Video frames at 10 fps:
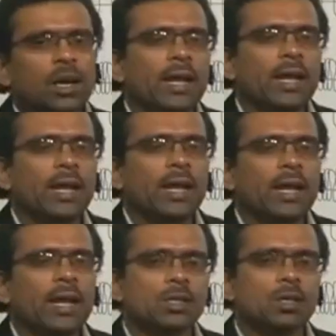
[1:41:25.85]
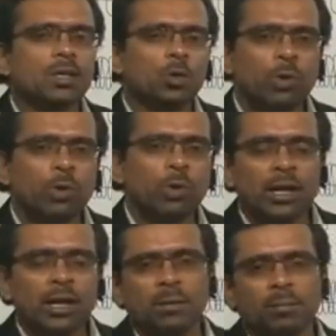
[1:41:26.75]
Does not take place
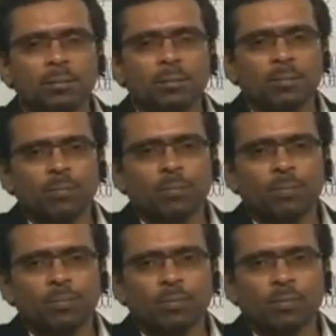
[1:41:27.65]
quickly.